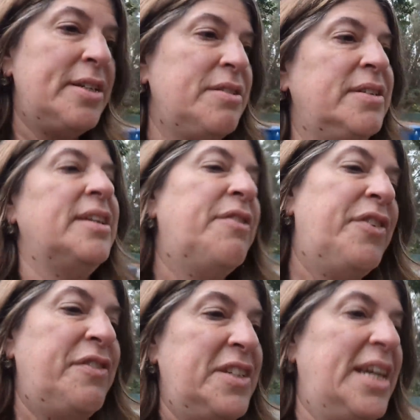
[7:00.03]
do it at
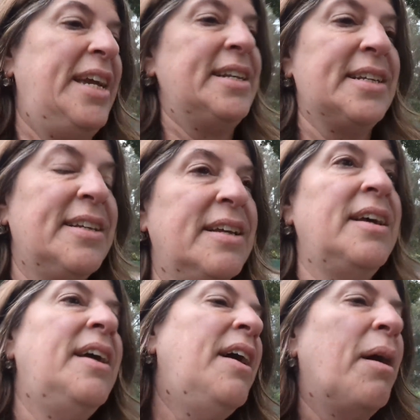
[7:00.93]
58,
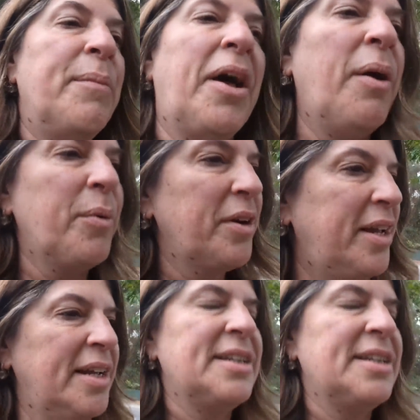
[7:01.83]
I'm not working